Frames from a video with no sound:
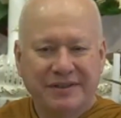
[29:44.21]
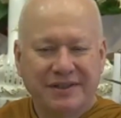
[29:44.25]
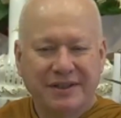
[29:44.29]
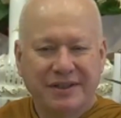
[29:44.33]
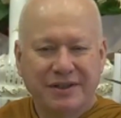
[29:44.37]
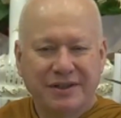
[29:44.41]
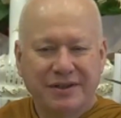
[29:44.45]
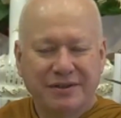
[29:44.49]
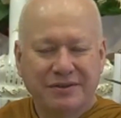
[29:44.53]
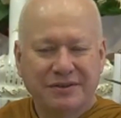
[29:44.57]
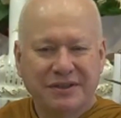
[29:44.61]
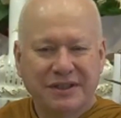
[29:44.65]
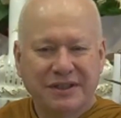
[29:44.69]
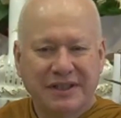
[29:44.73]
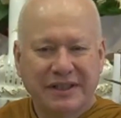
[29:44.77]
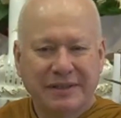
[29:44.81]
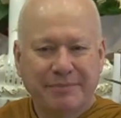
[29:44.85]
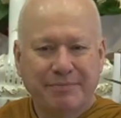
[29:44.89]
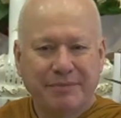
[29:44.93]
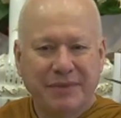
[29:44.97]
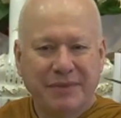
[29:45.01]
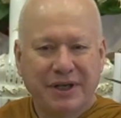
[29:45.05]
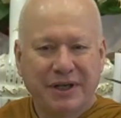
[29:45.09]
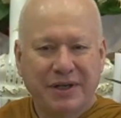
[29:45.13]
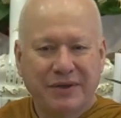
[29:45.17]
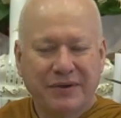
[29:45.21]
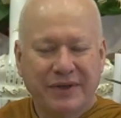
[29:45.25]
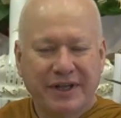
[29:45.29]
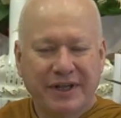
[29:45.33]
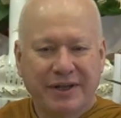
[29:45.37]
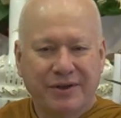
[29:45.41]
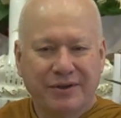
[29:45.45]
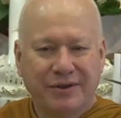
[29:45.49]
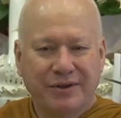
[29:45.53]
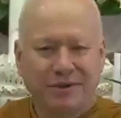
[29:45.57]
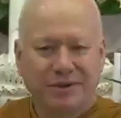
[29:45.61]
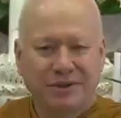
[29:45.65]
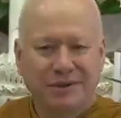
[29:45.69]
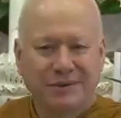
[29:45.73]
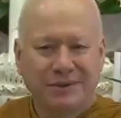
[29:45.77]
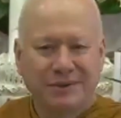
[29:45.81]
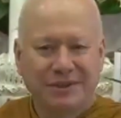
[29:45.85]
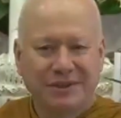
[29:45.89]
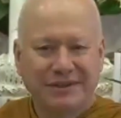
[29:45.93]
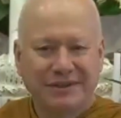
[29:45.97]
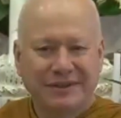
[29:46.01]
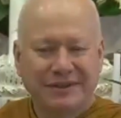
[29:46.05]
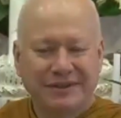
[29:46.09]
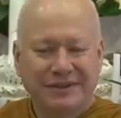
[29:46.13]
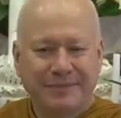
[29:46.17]
are constantly blowing onto
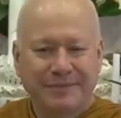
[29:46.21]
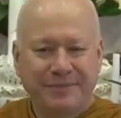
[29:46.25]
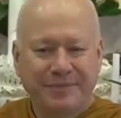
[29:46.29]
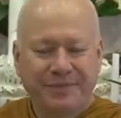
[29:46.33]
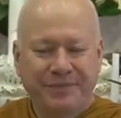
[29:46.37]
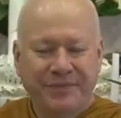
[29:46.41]
us.